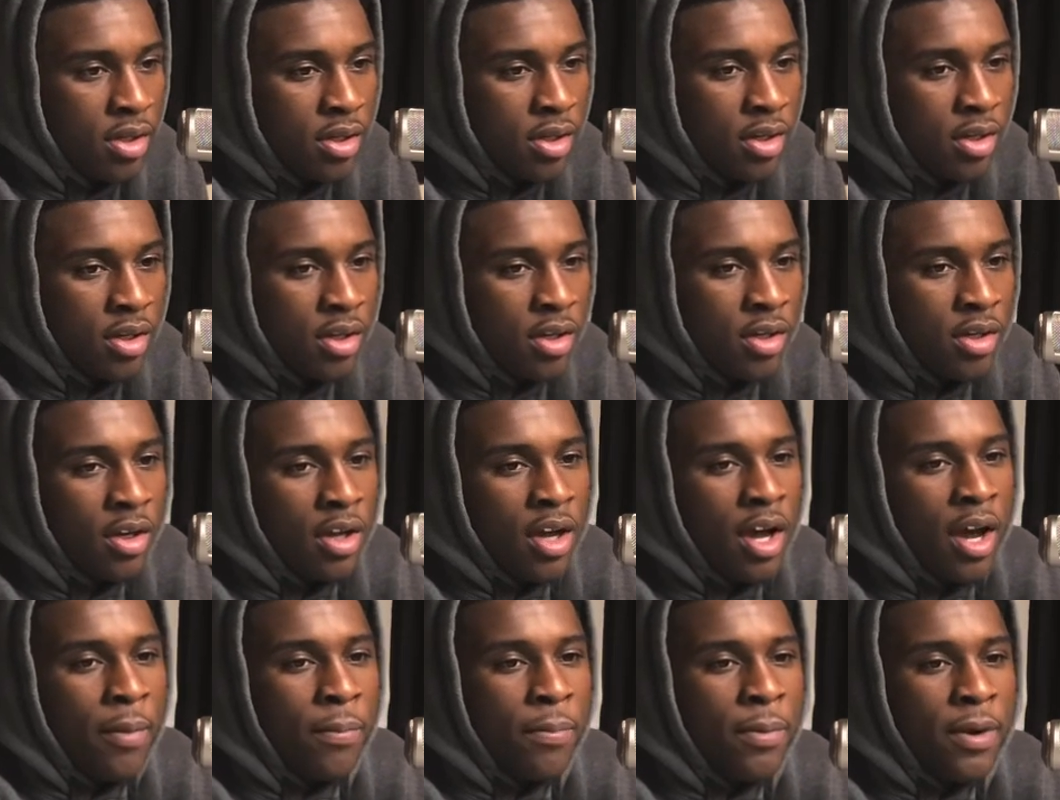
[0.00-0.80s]
Okay.
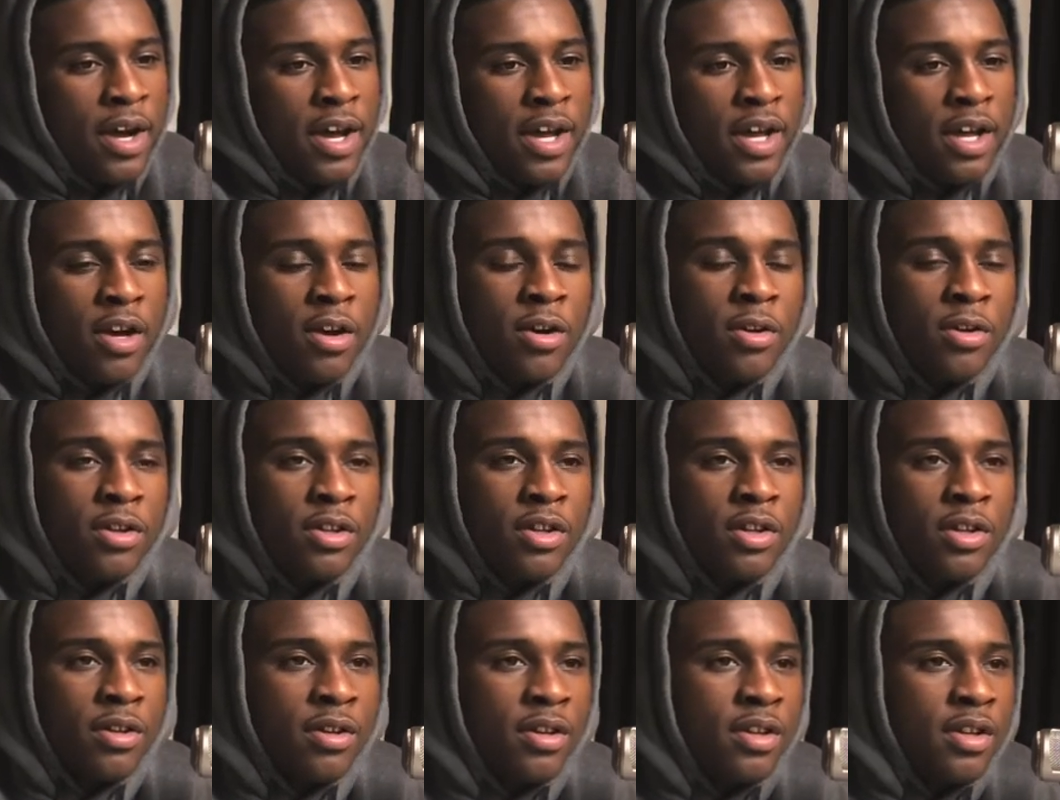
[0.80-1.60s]
I probably, I don't
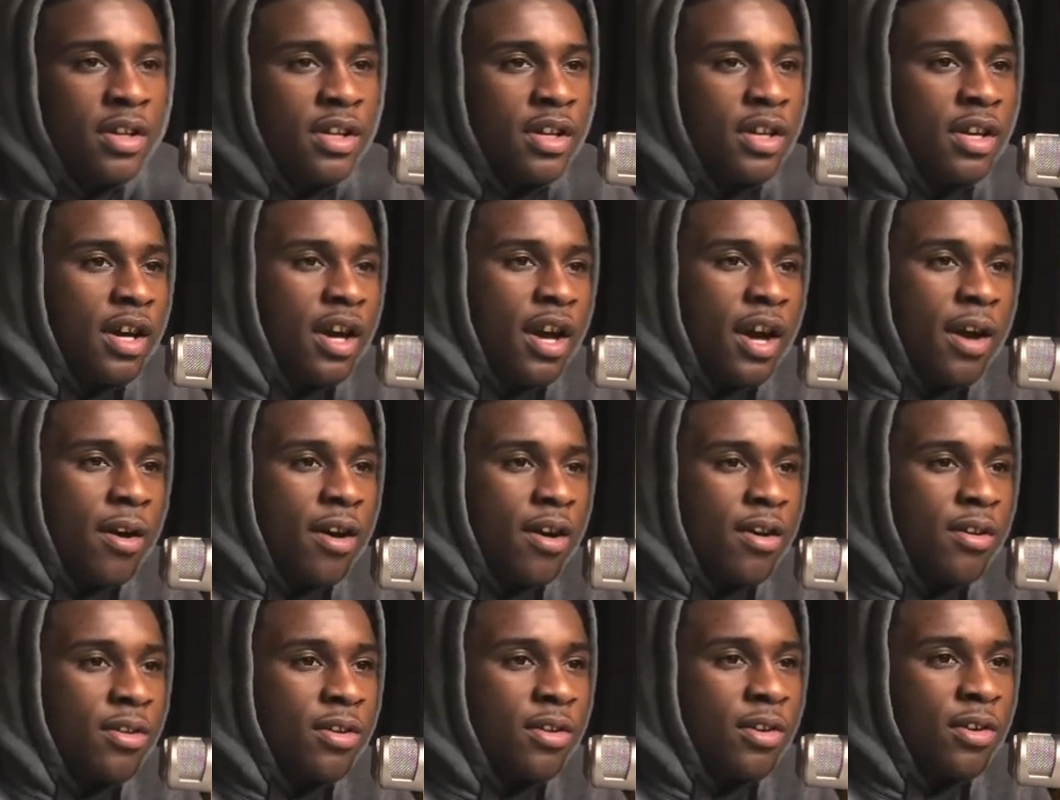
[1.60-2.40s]
know. I
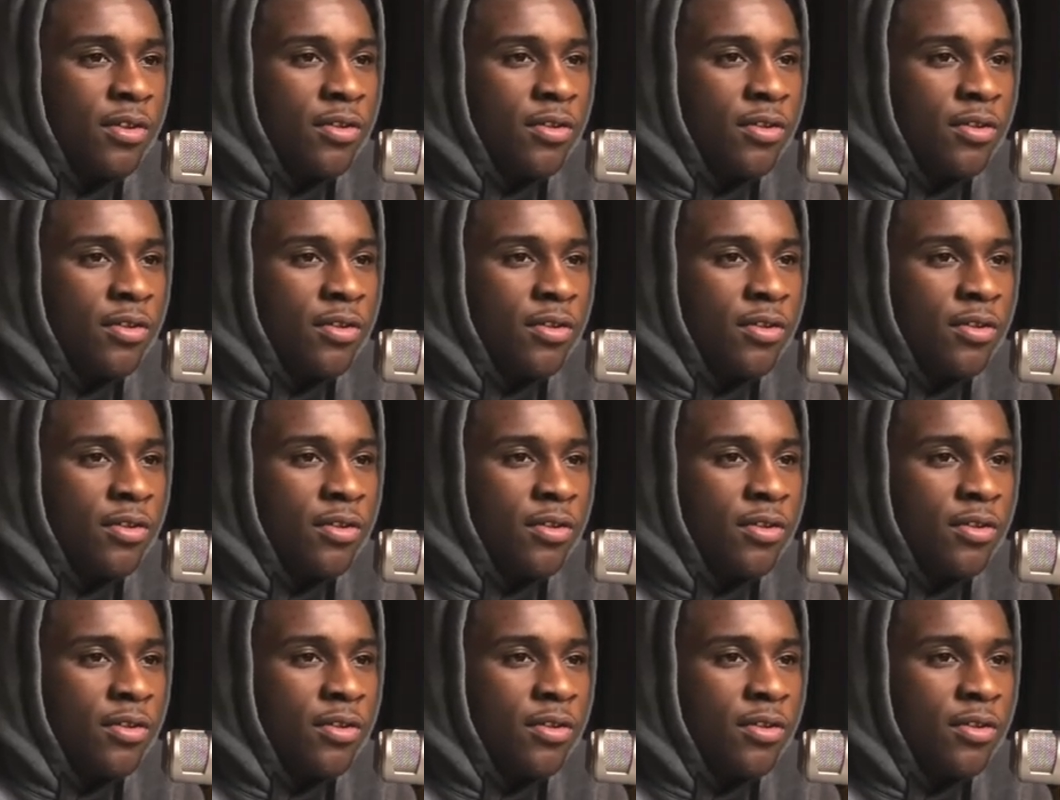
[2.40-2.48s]
don't know